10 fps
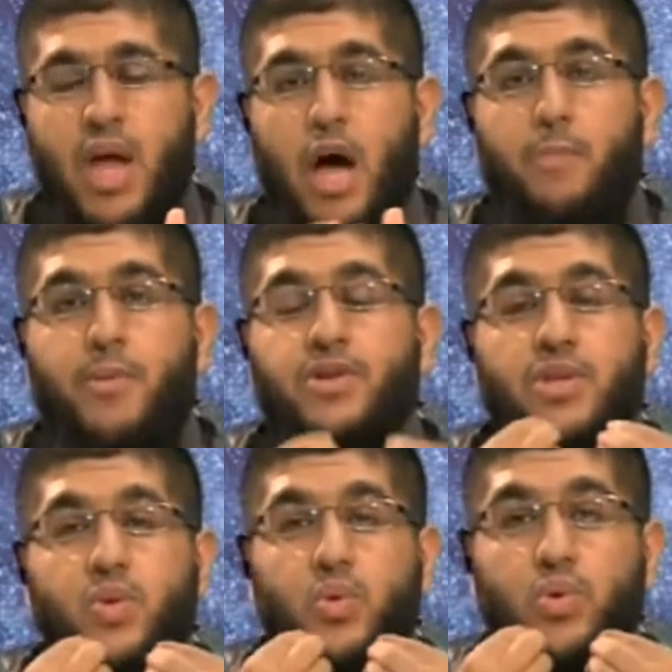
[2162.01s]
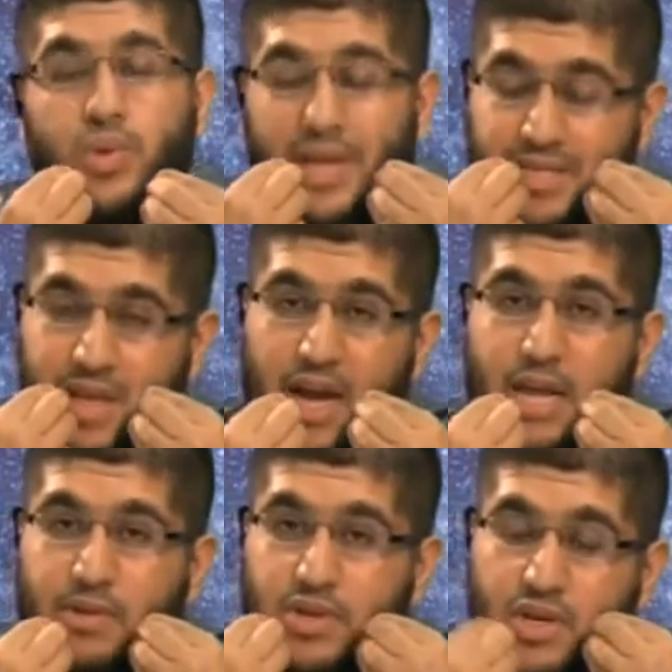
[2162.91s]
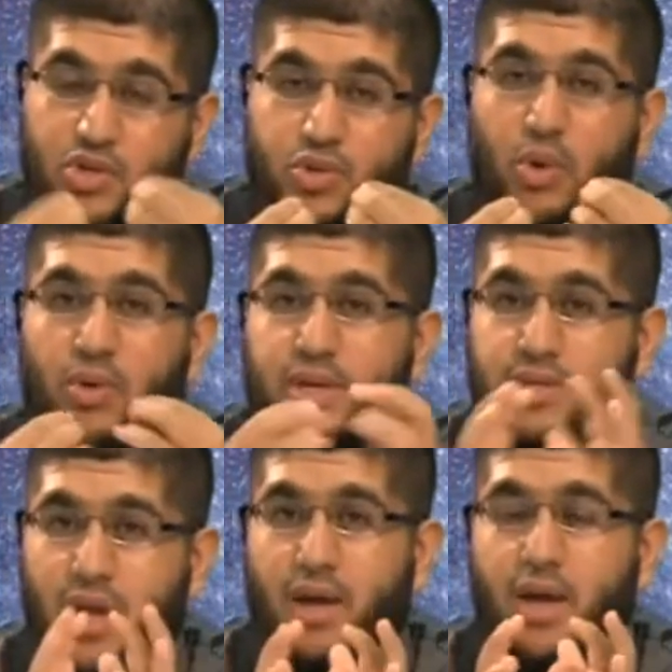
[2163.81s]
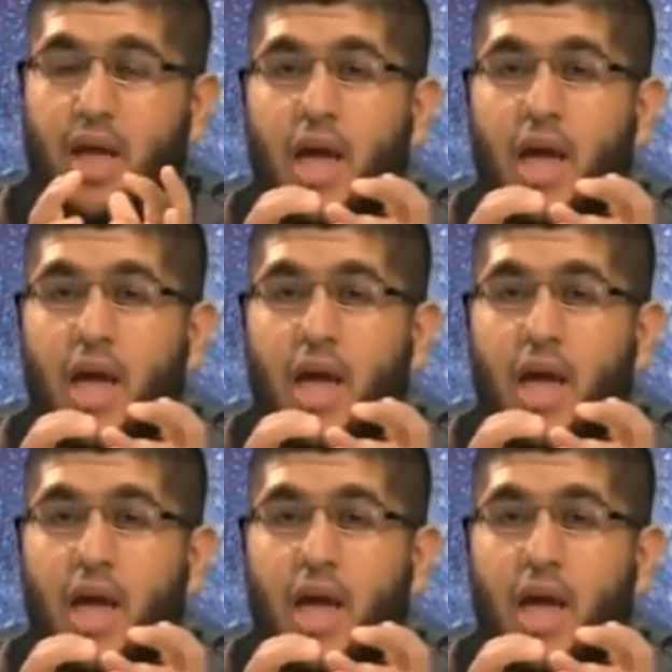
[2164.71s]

a person who is not able to control his tongue,